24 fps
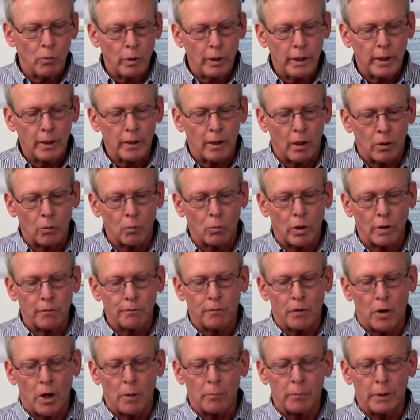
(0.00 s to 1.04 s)
wheat on one
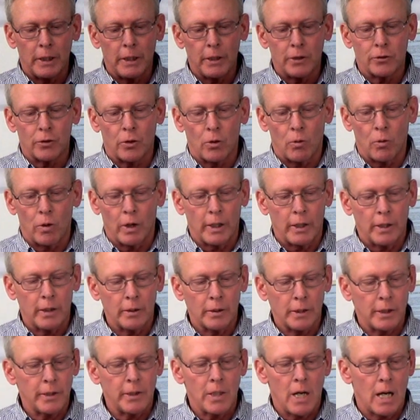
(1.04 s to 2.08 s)
farm in eastern
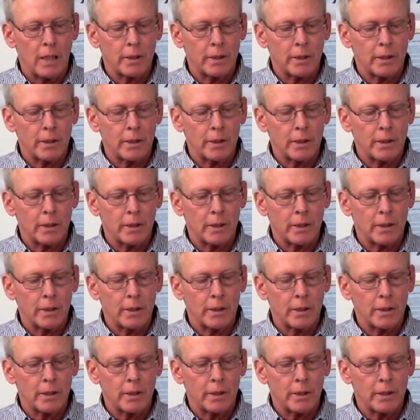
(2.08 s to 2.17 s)
Oregon did